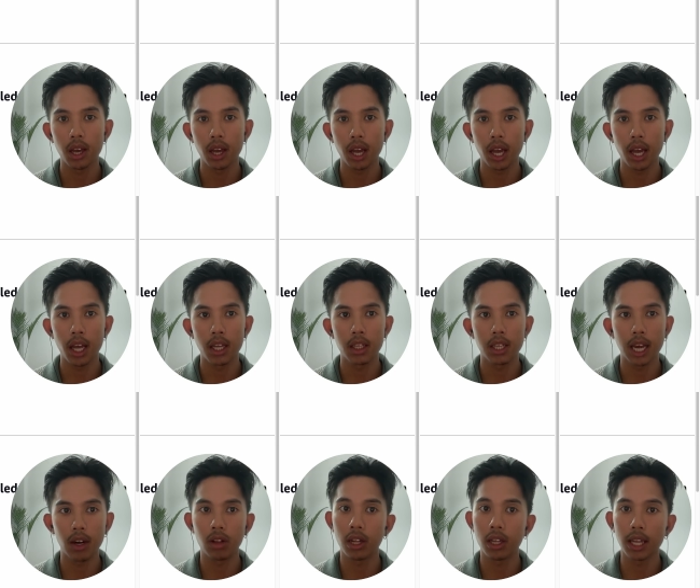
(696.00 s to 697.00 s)
and that'll
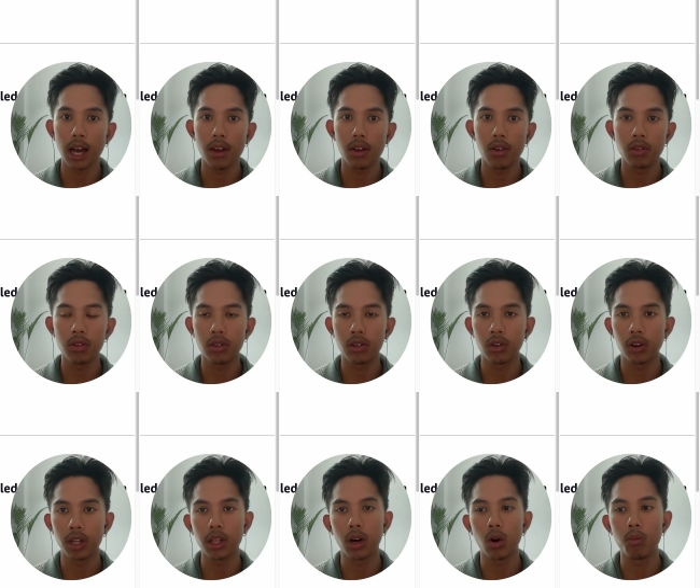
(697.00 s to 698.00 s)
allow you to create
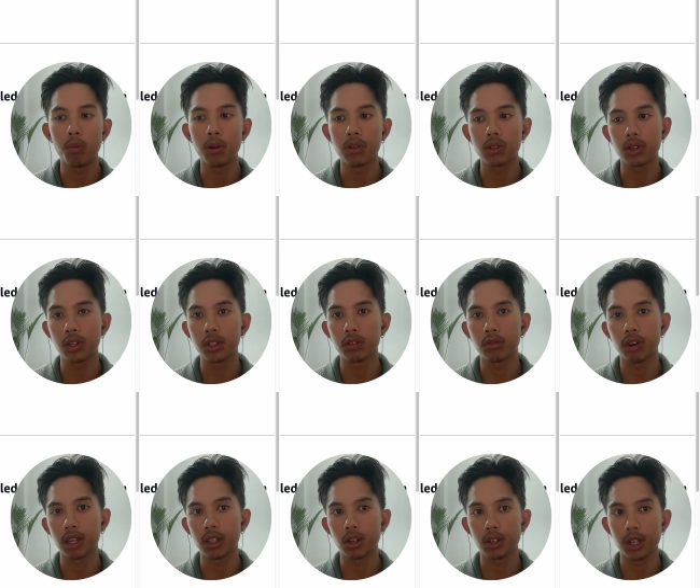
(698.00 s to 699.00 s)
the OpenSearch
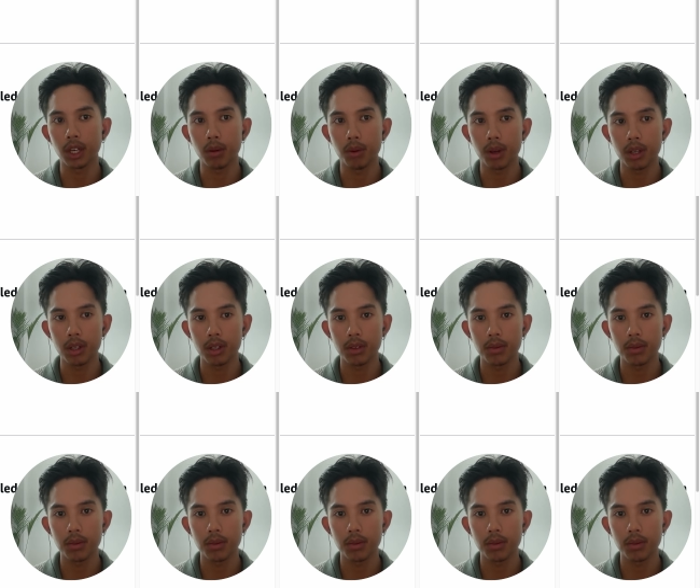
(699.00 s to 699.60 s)
vector database.